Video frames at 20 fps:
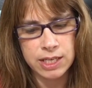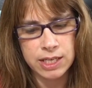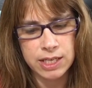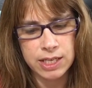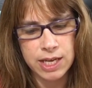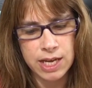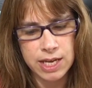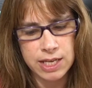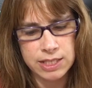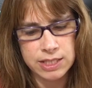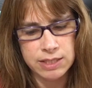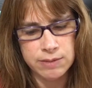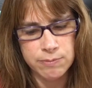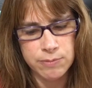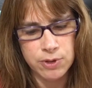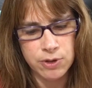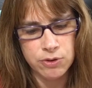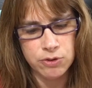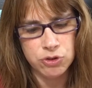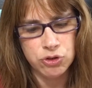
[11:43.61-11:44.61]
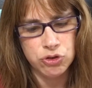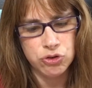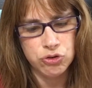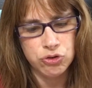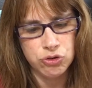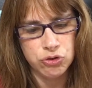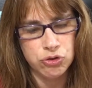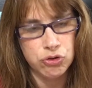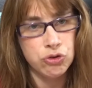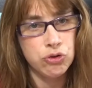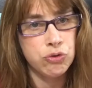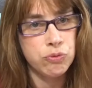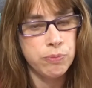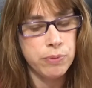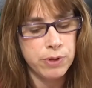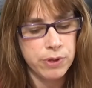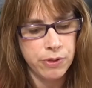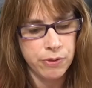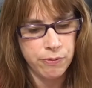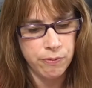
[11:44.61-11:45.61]
Casimir's true
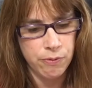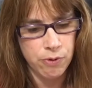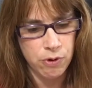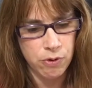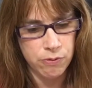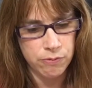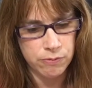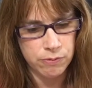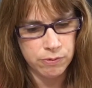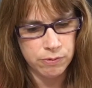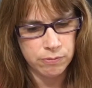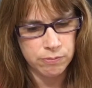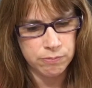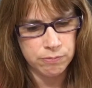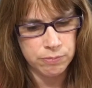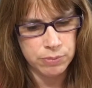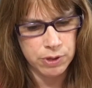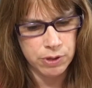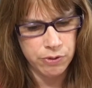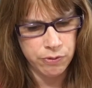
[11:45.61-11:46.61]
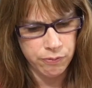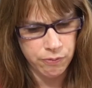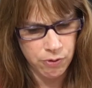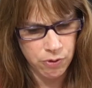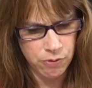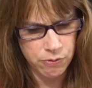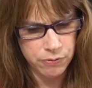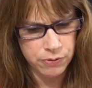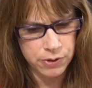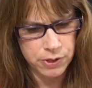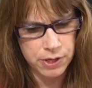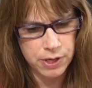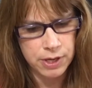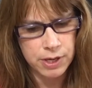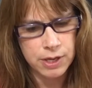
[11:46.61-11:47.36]
betrothed, betrothed,